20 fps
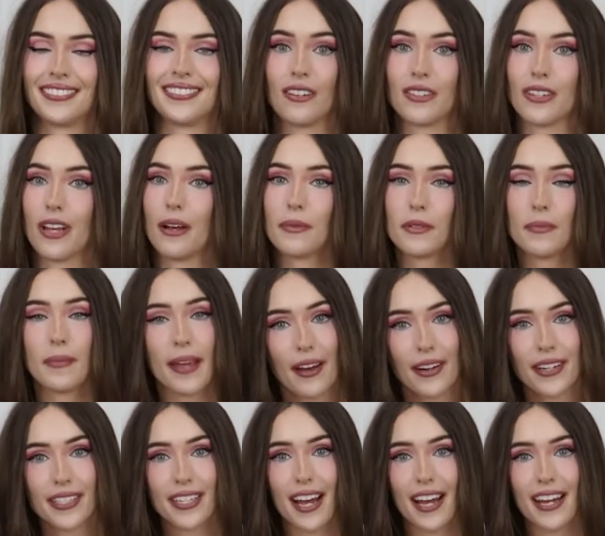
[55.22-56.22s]
It also helps me
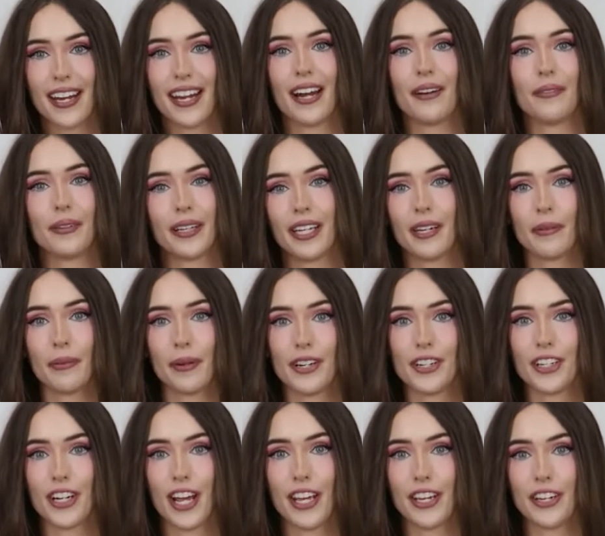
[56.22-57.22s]
out a ton and I really
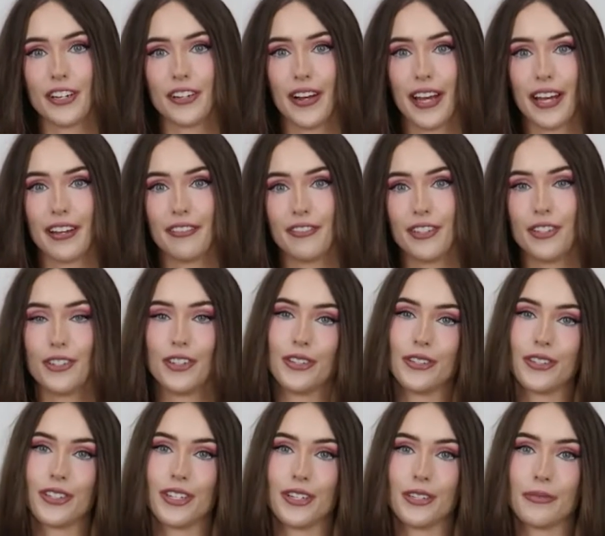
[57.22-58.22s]
appreciate you if you
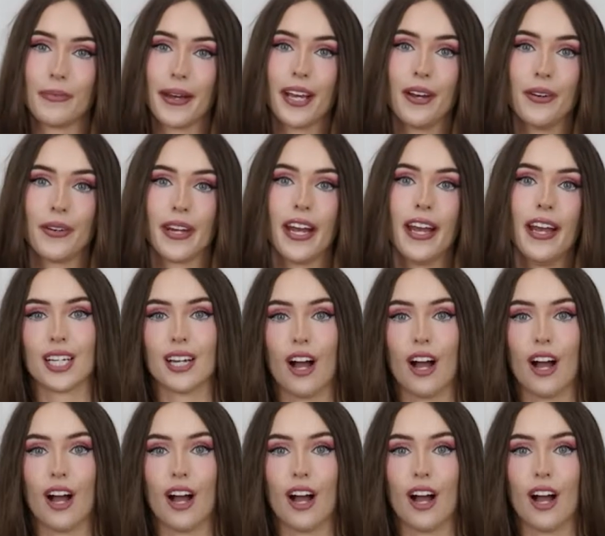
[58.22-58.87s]
choose to use my code.